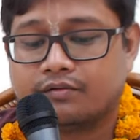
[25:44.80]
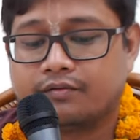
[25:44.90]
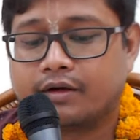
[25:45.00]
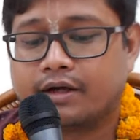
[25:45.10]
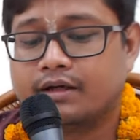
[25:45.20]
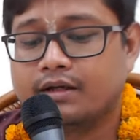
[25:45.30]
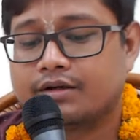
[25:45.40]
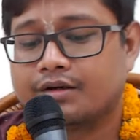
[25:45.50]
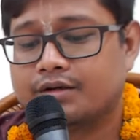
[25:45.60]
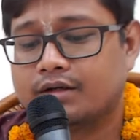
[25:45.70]
Forgetting
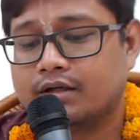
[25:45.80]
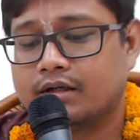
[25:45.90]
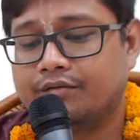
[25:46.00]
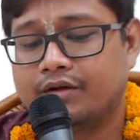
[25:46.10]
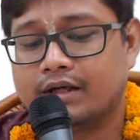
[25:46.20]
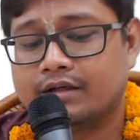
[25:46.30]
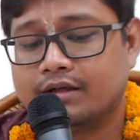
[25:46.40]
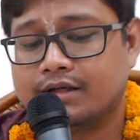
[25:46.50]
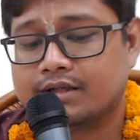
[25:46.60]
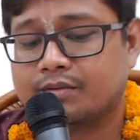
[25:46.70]
Krishna, the living
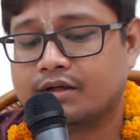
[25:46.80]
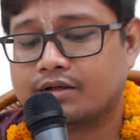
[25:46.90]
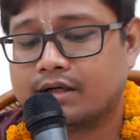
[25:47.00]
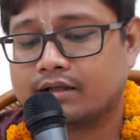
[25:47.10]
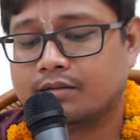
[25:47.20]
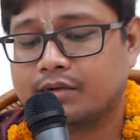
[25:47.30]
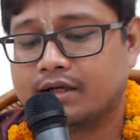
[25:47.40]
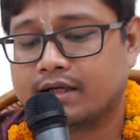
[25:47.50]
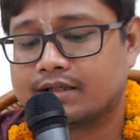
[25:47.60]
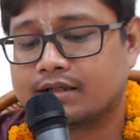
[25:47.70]
entity has been attracted by
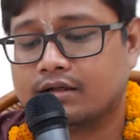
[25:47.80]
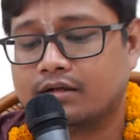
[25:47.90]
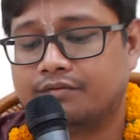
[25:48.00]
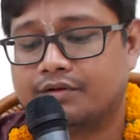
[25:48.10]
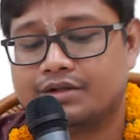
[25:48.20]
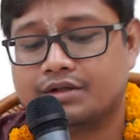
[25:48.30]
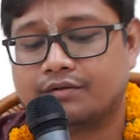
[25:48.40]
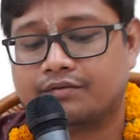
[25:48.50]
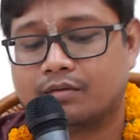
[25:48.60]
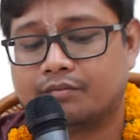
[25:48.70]
the external feature
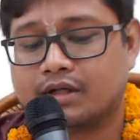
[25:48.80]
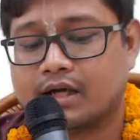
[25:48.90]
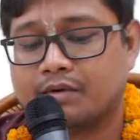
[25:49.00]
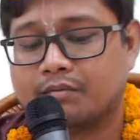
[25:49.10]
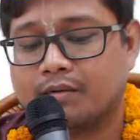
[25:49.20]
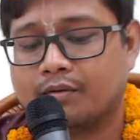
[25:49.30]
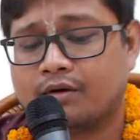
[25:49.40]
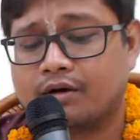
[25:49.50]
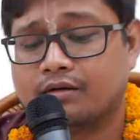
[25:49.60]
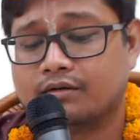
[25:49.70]
from time
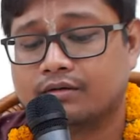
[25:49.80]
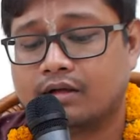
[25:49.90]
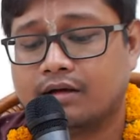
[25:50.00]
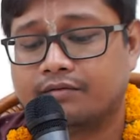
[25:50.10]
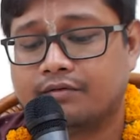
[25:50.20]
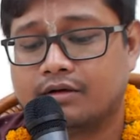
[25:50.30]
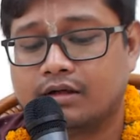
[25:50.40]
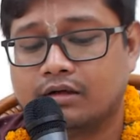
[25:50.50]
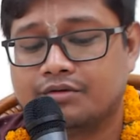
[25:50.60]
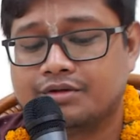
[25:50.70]
immemorial. Therefore,
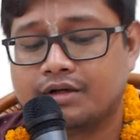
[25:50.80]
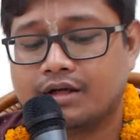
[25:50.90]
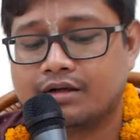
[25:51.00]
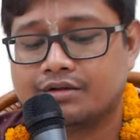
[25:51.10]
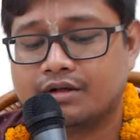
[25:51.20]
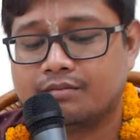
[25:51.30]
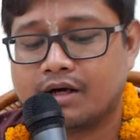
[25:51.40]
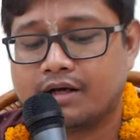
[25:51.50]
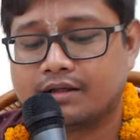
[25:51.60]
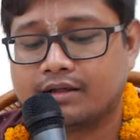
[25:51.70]
the illusory energy
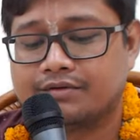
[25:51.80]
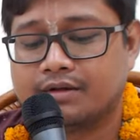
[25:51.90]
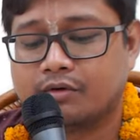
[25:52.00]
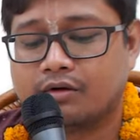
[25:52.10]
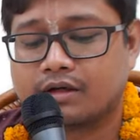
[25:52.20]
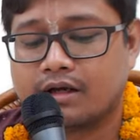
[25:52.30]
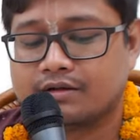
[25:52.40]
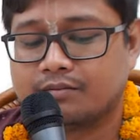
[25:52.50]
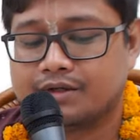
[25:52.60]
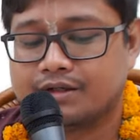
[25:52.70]
Maya gives him all kinds of
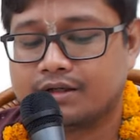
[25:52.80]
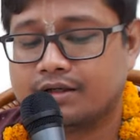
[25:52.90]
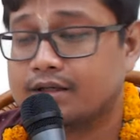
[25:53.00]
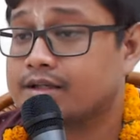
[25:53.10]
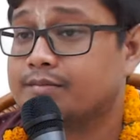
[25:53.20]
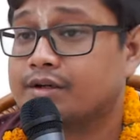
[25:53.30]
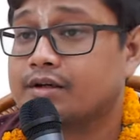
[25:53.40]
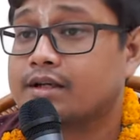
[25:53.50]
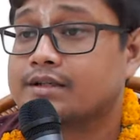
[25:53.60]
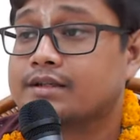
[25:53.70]
misery and
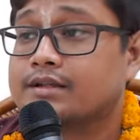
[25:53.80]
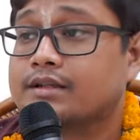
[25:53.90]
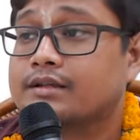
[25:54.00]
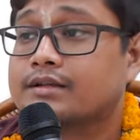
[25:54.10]
circumstances.